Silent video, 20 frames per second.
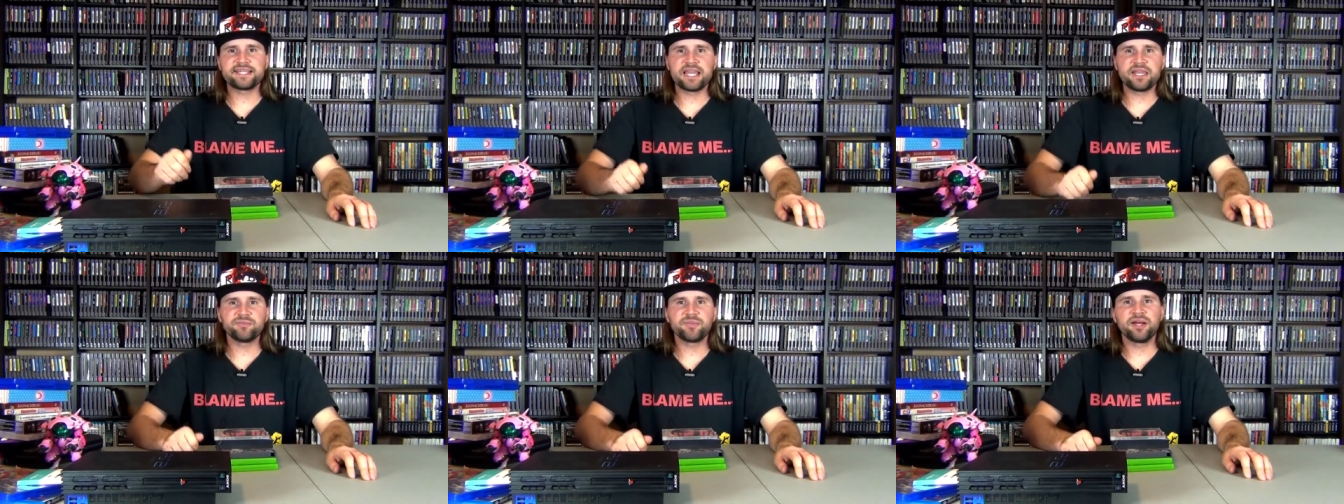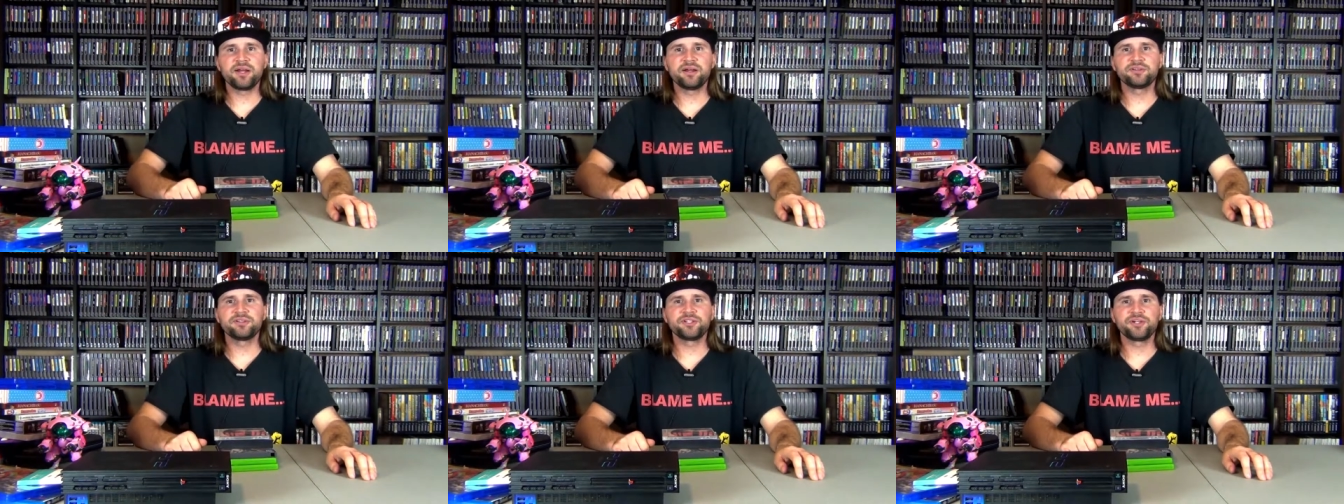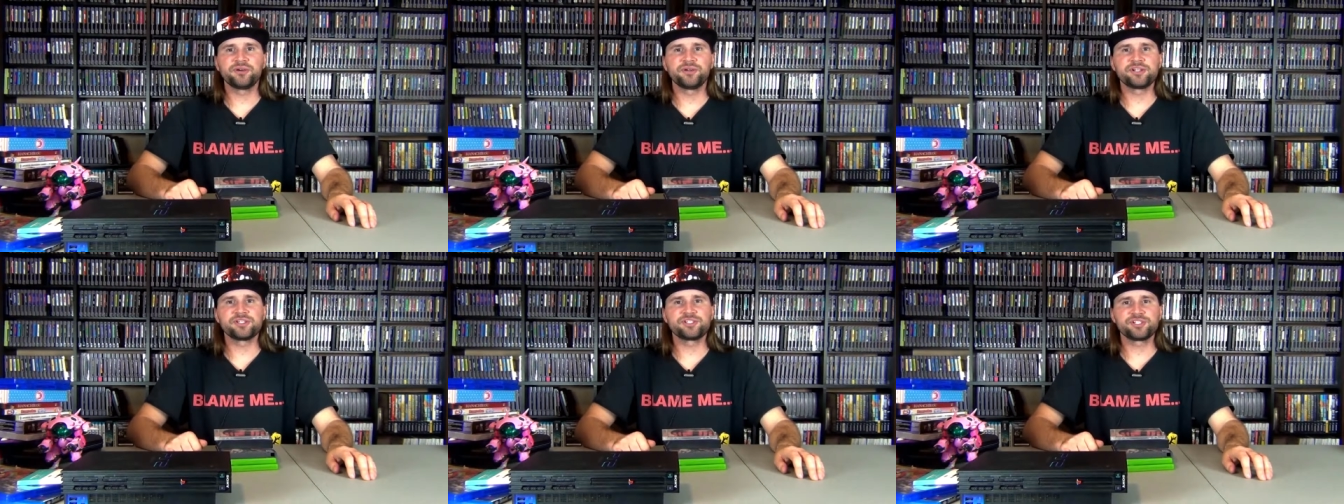game I'm
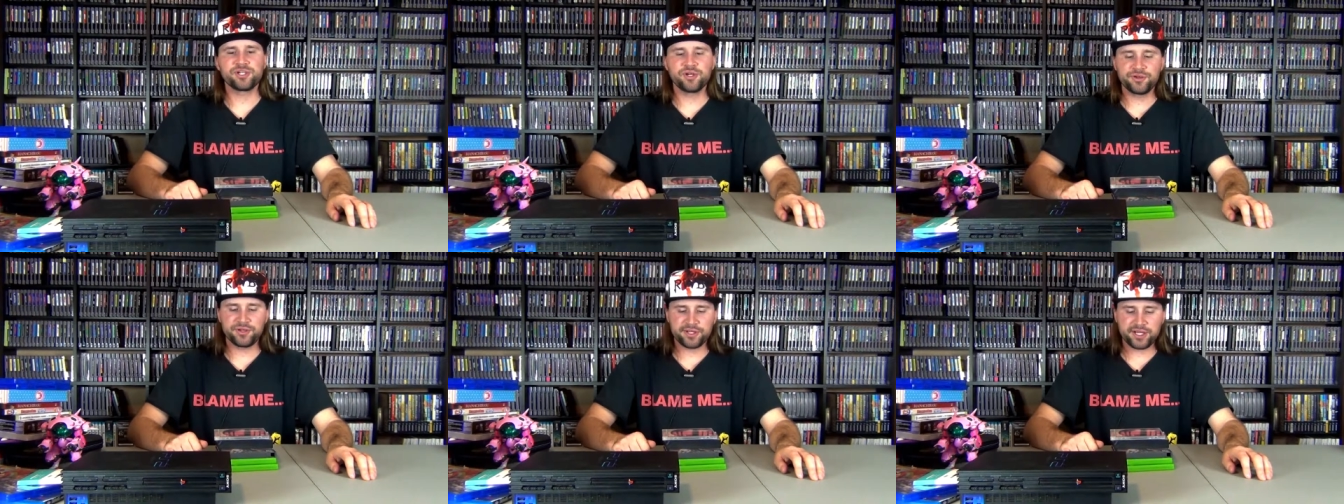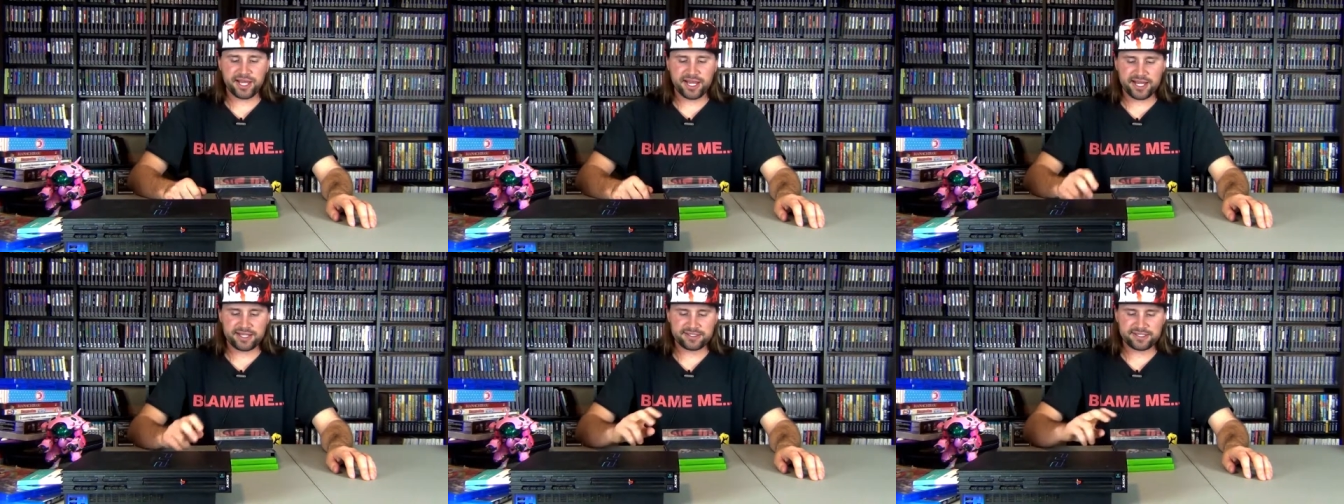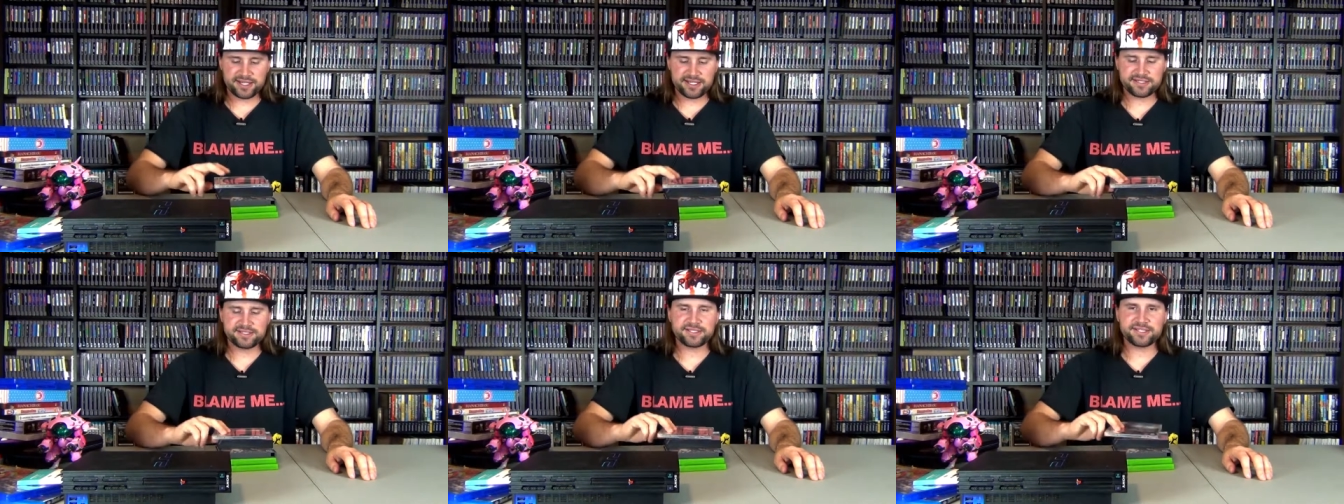going to show you guys
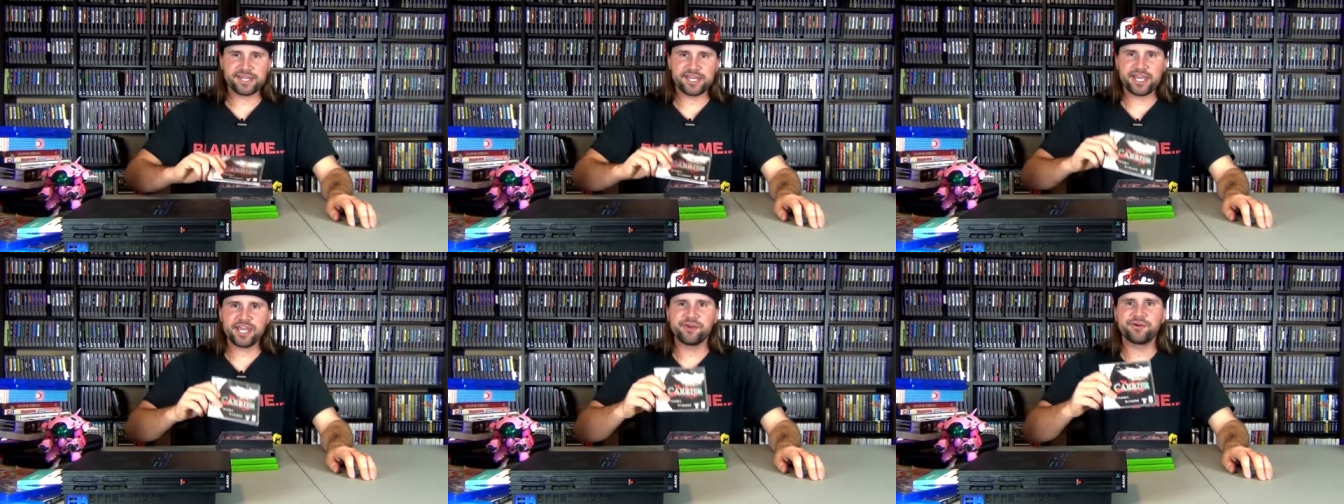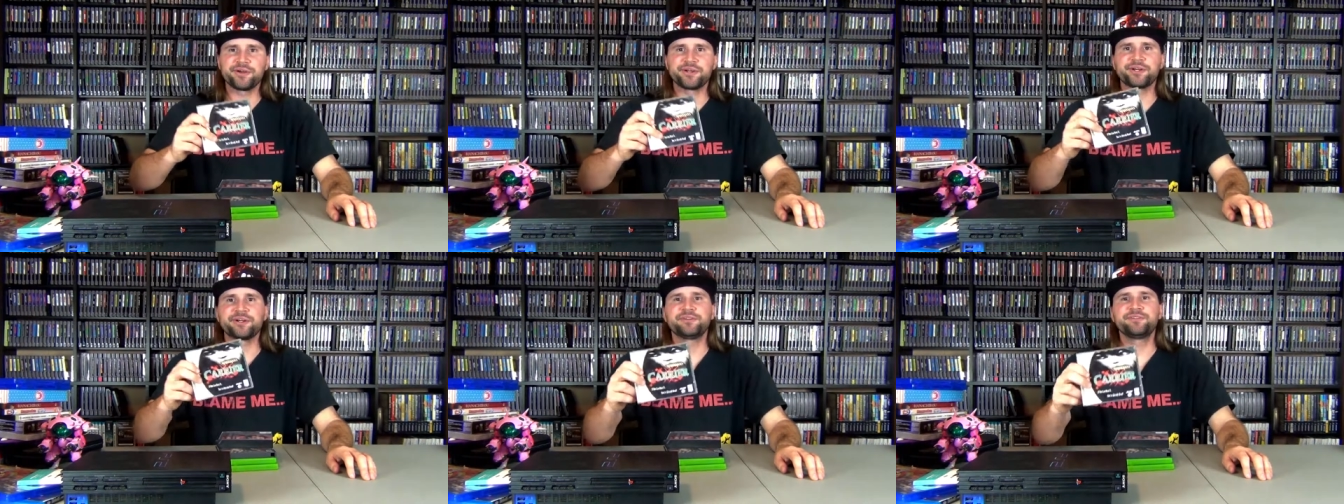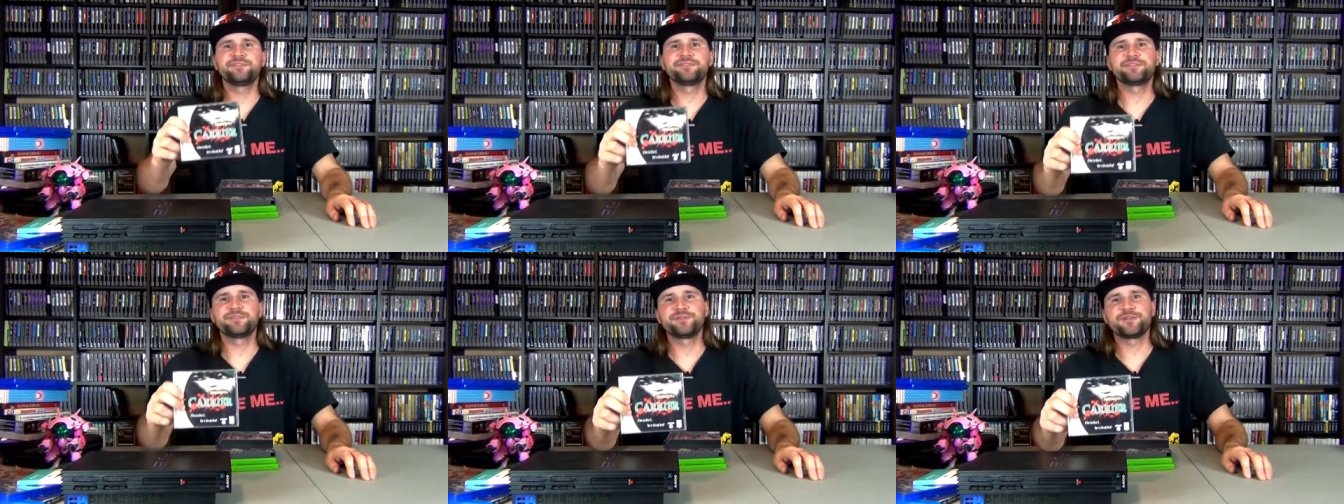is Carrier
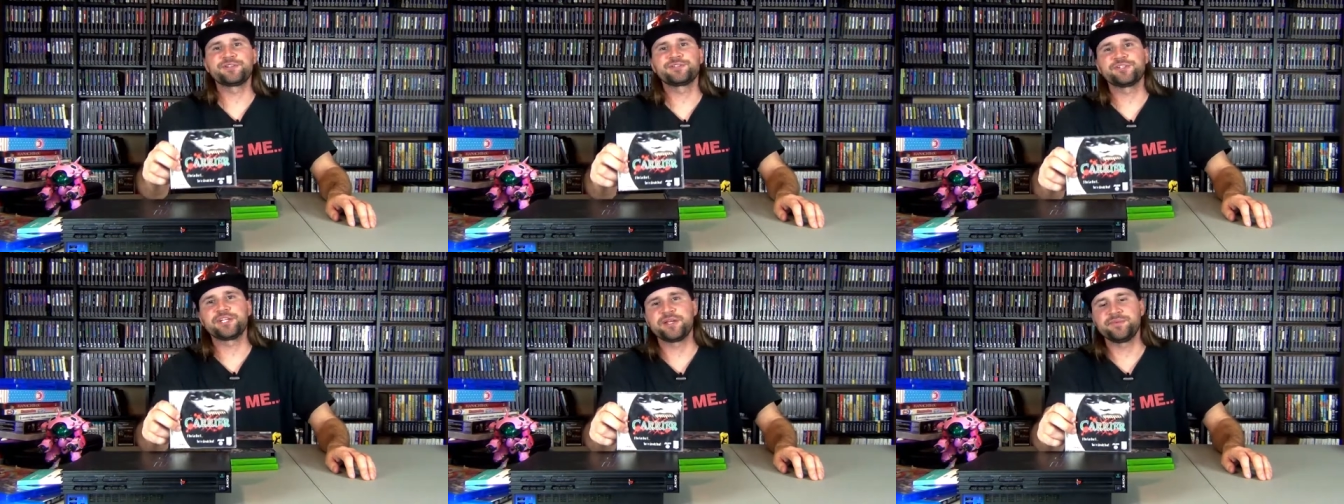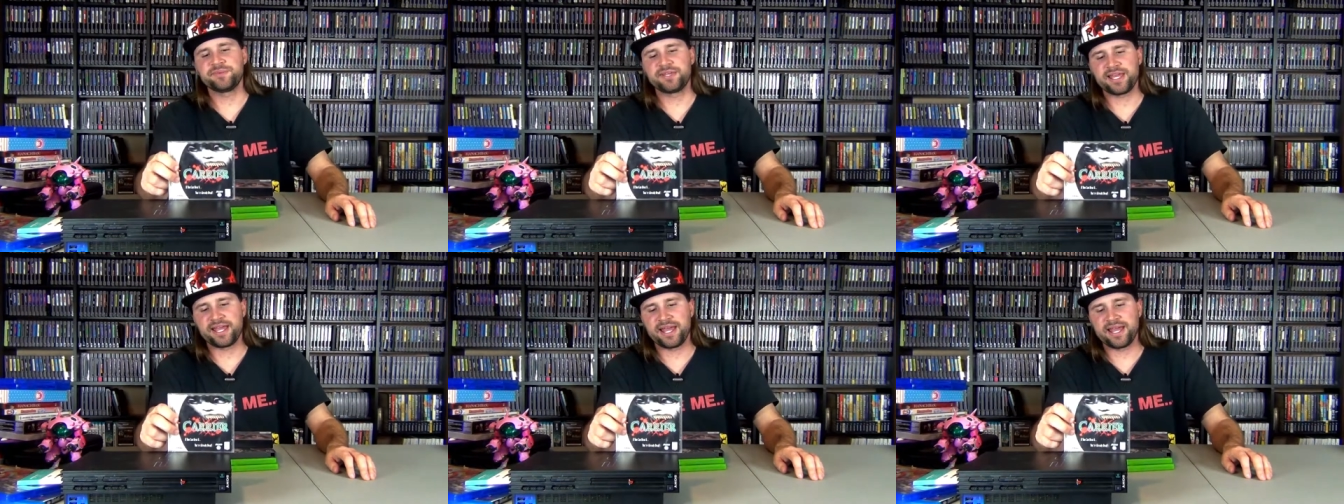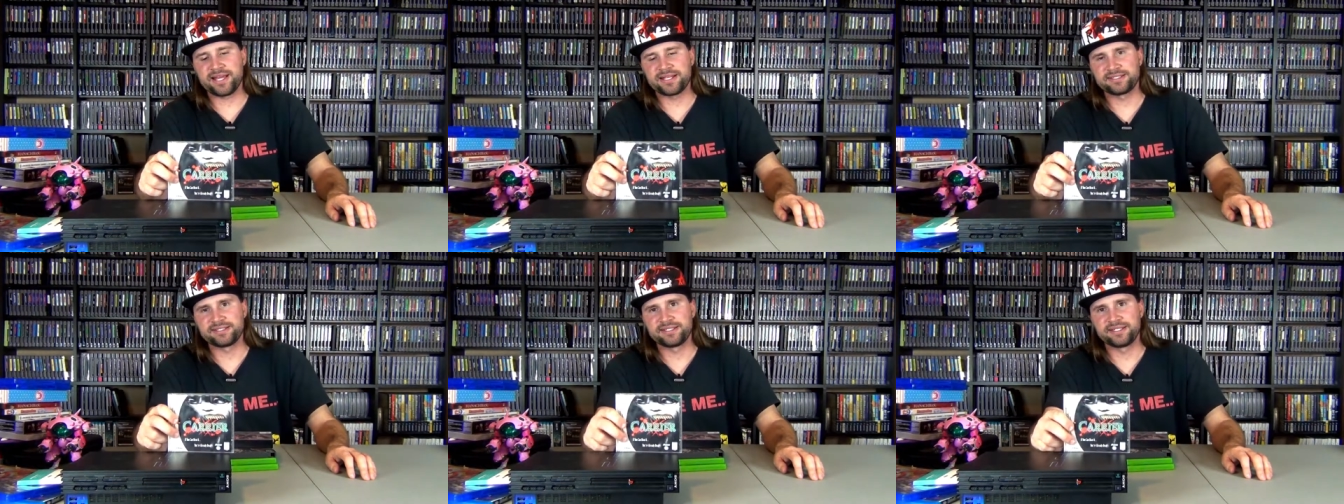for the
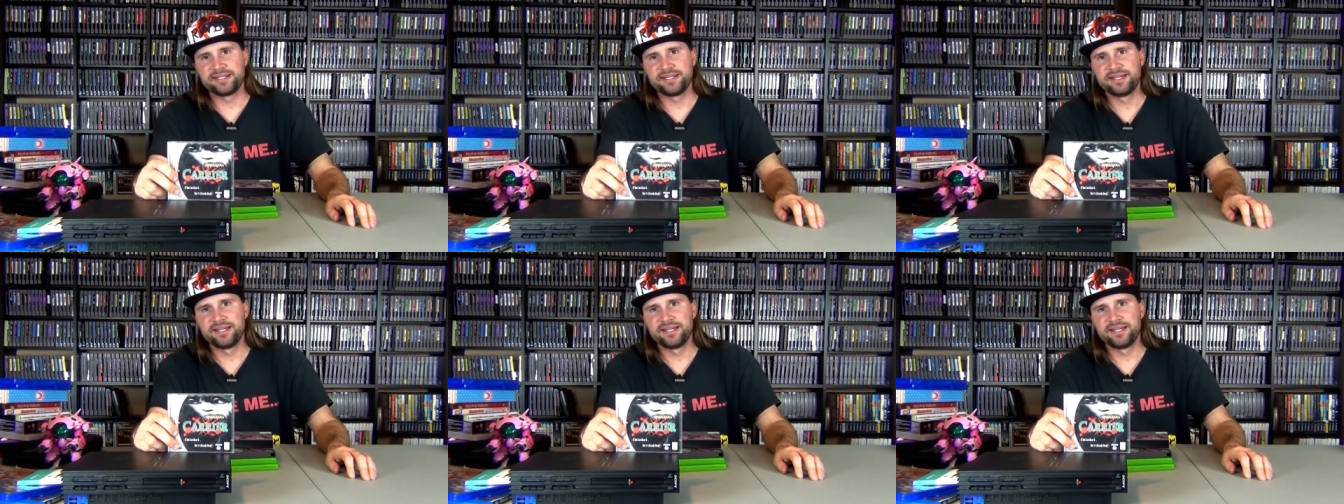Dreamcast.